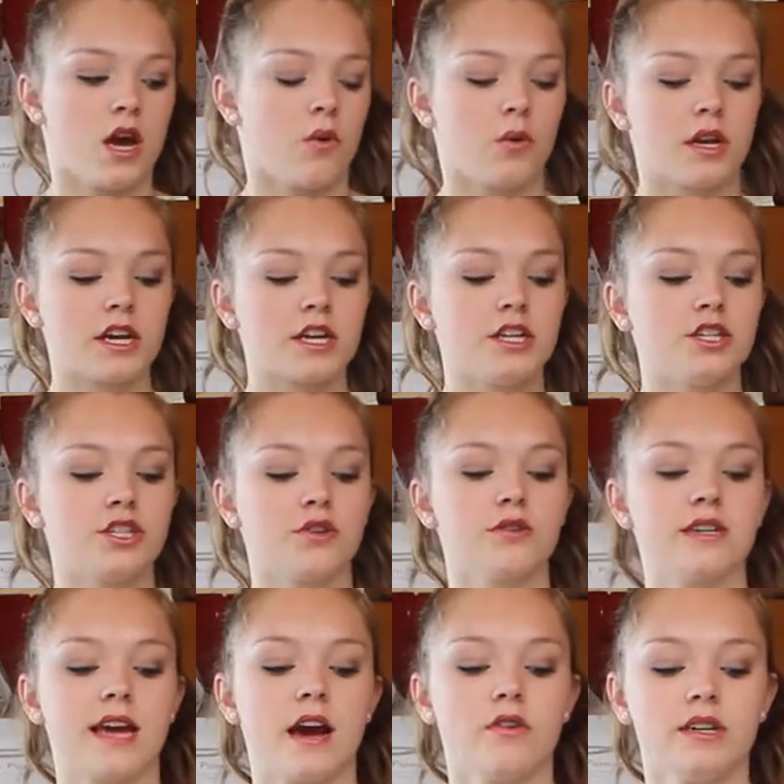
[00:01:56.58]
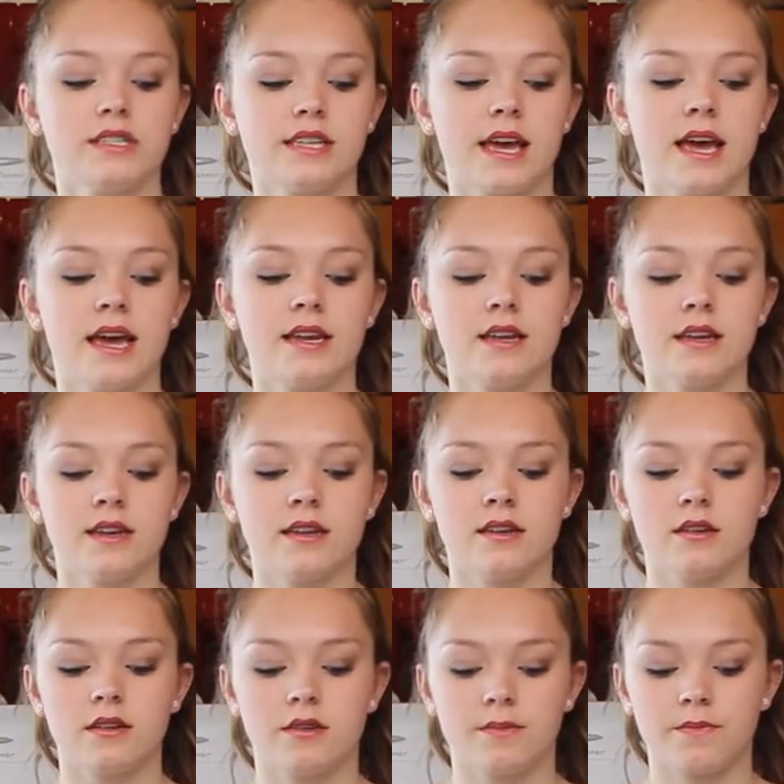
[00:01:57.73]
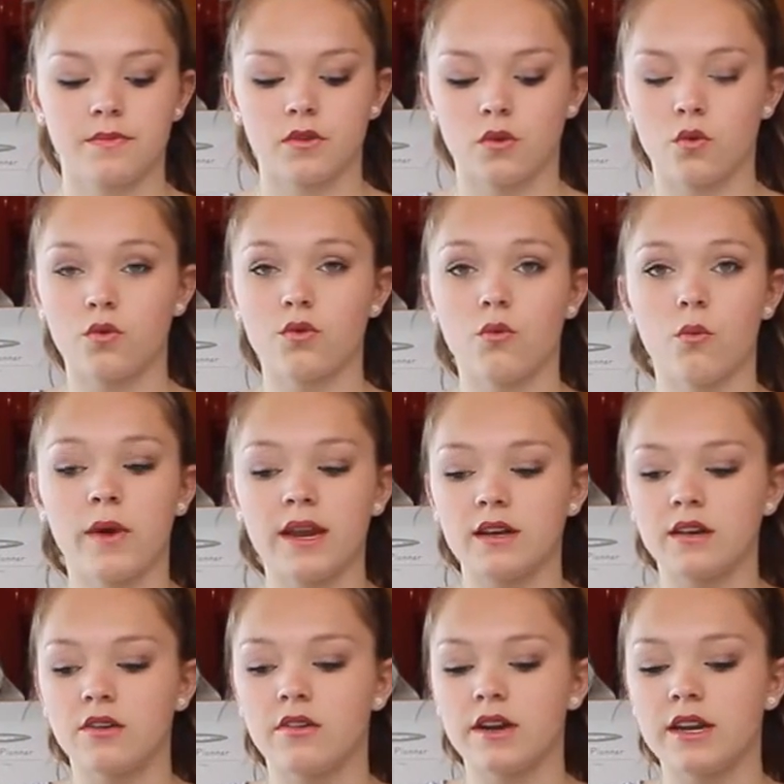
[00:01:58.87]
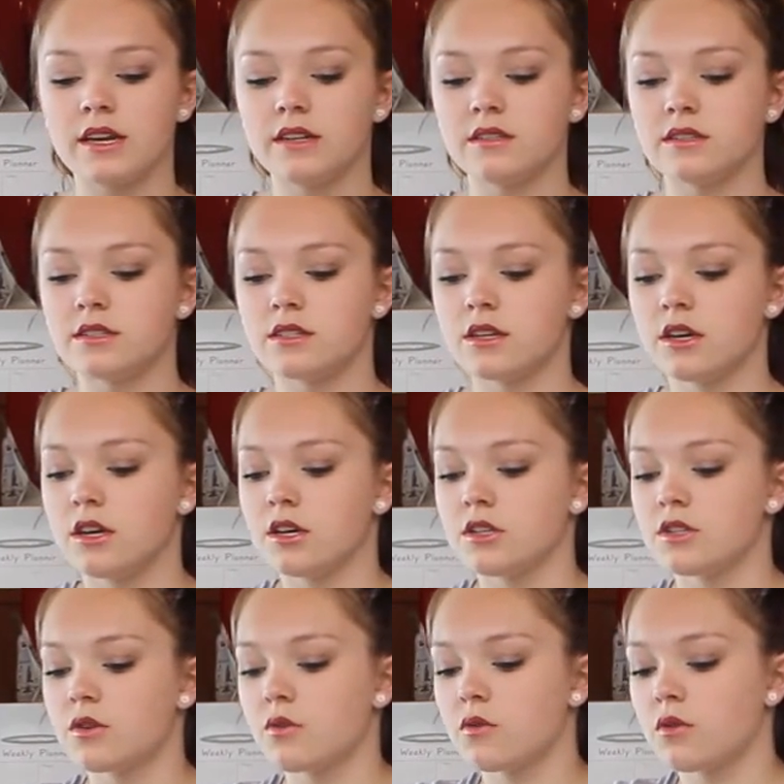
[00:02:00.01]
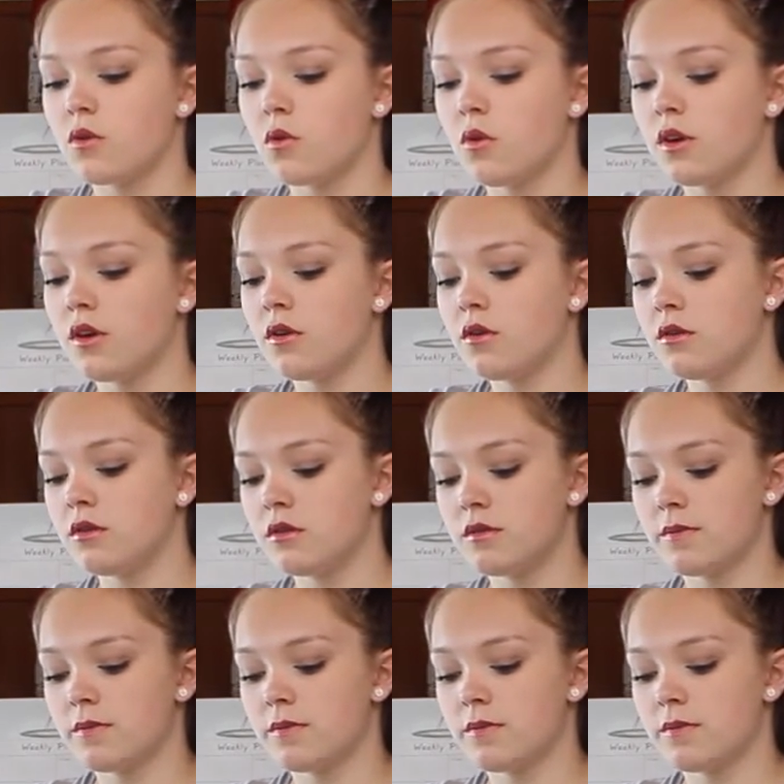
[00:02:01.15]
What I'm going to do now is add in all the wet ingredients, so all the oil,